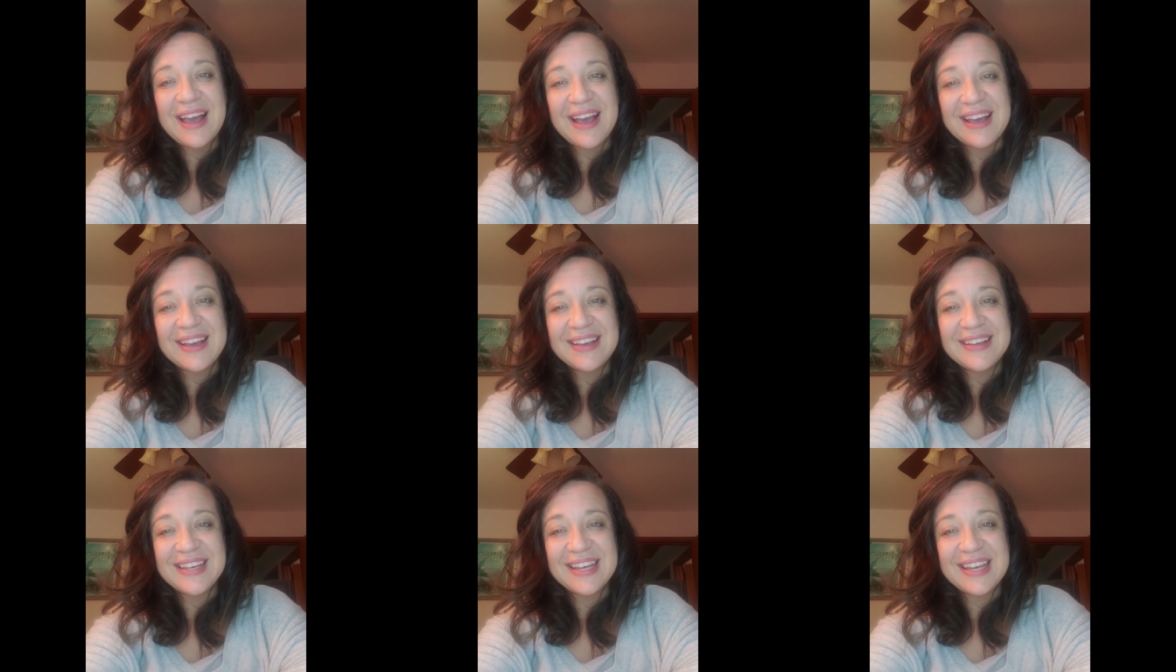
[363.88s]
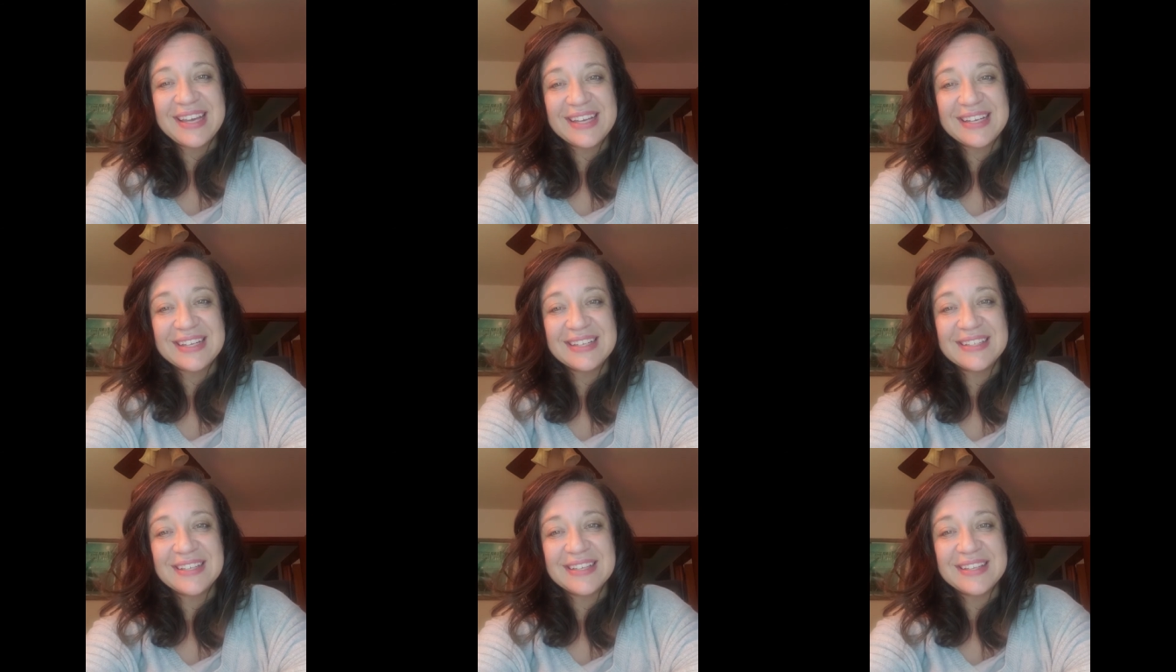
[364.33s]
I
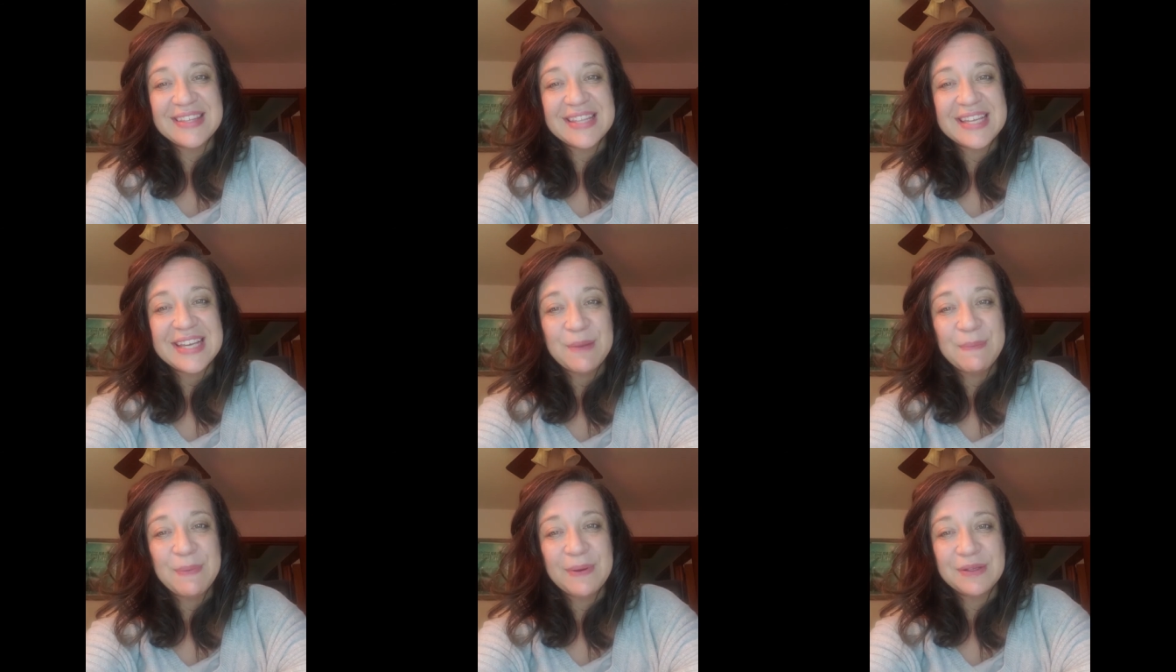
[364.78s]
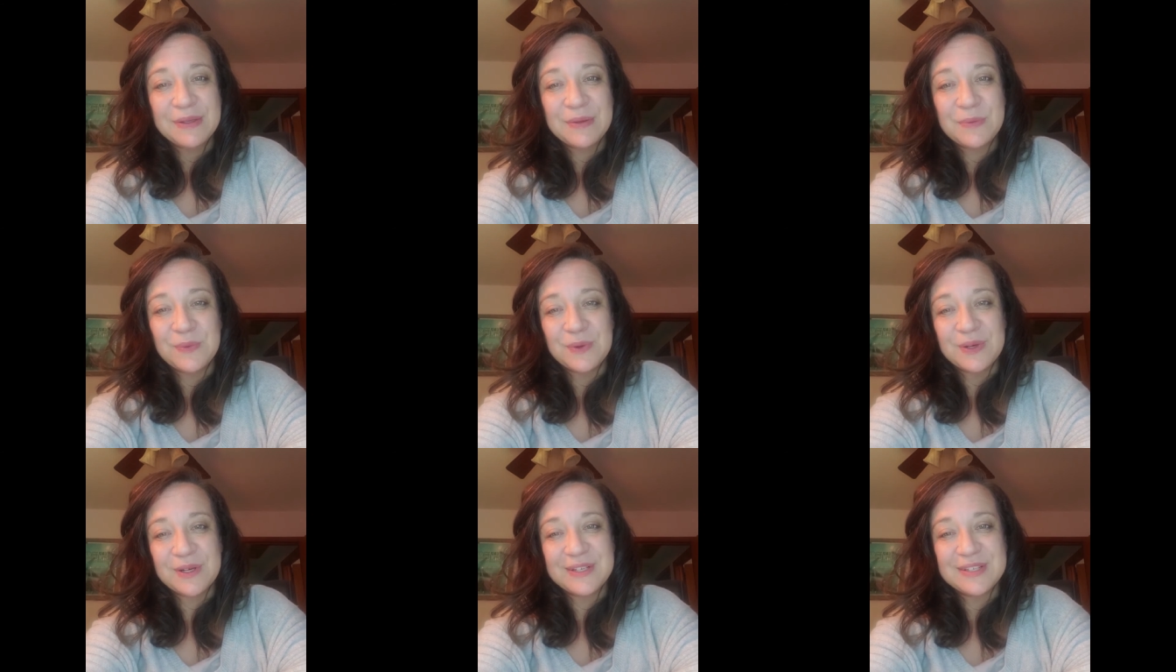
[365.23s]
can think about the
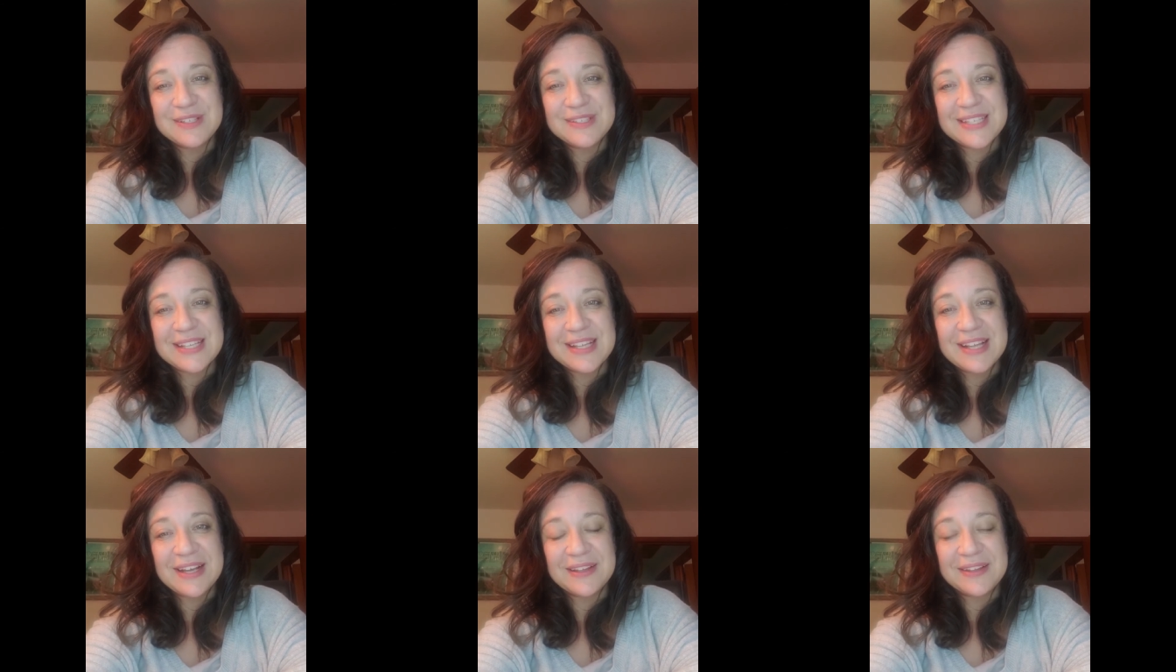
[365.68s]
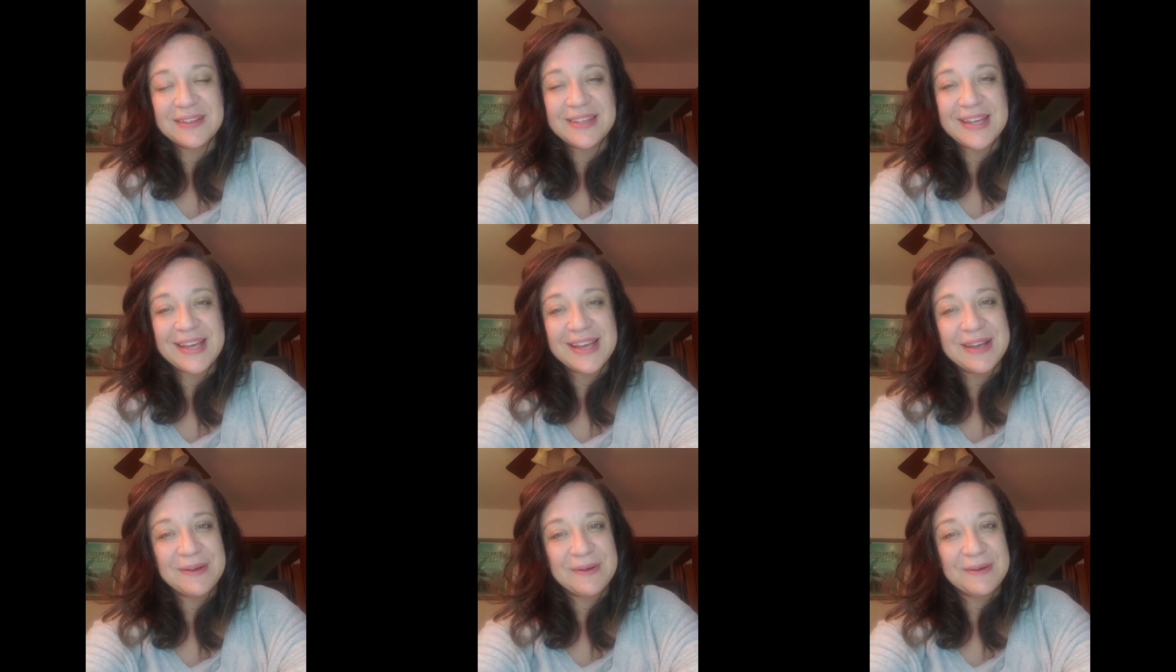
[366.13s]
words and how
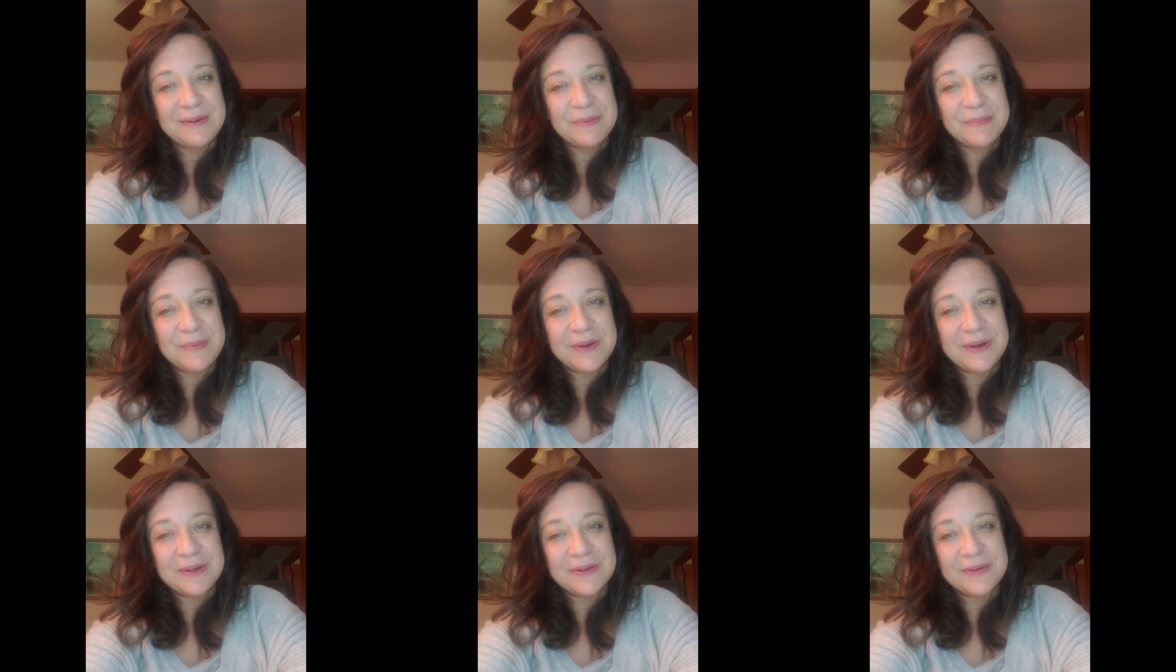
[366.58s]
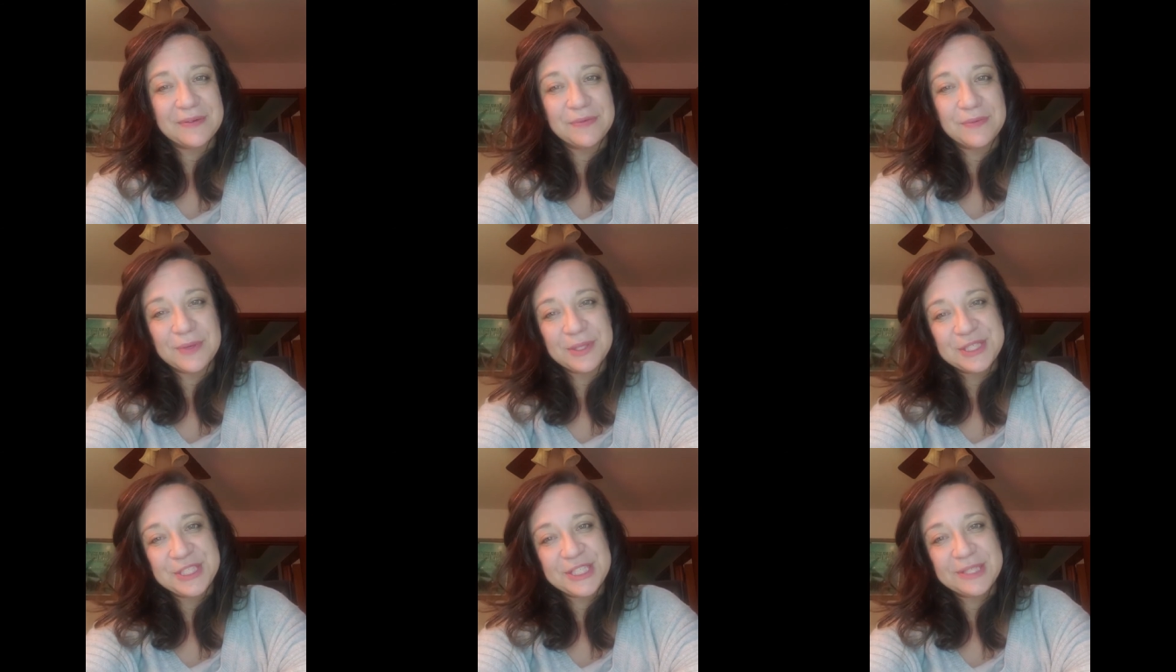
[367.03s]
they are a part of
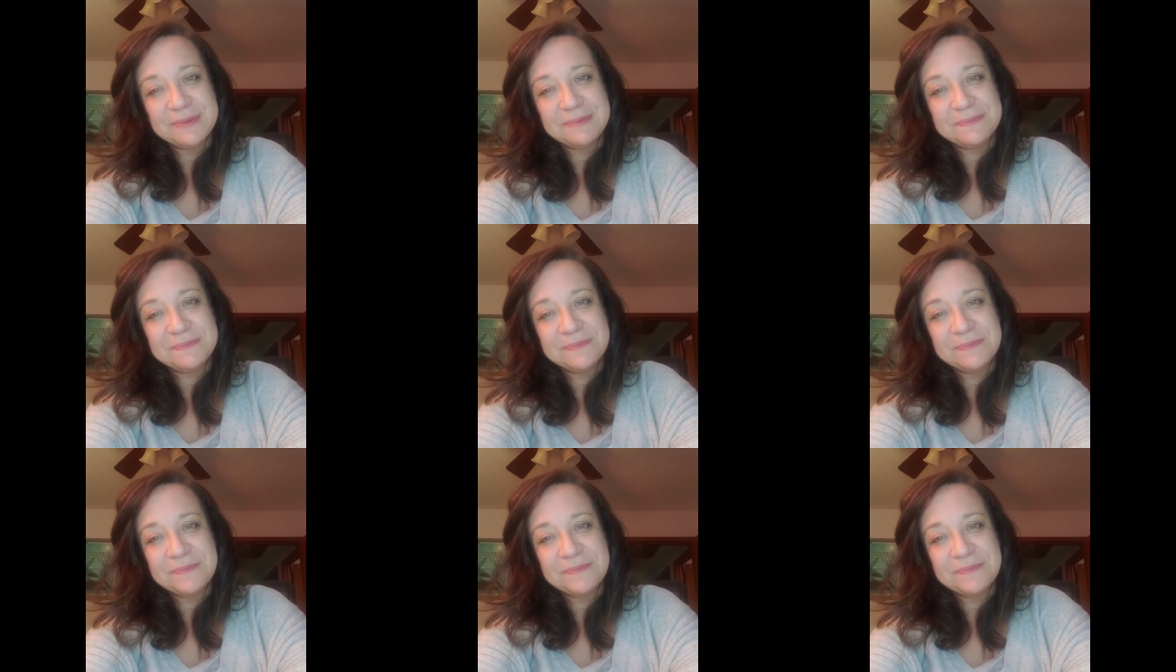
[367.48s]
worship.